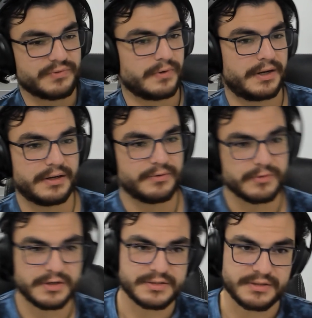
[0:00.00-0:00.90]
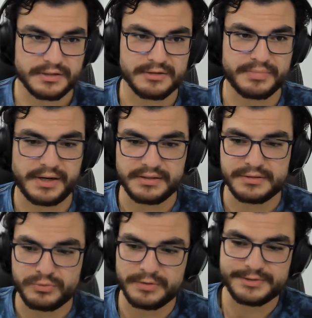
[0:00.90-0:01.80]
write it in Rust and then compile it to
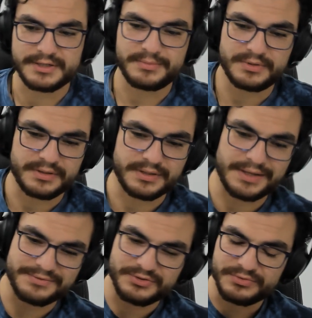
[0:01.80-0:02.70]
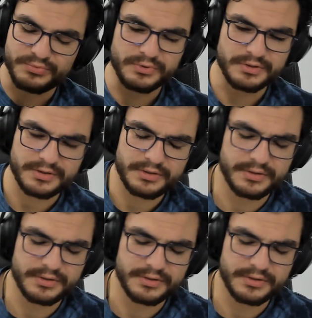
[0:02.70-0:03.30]
WebAssembly and have it just work.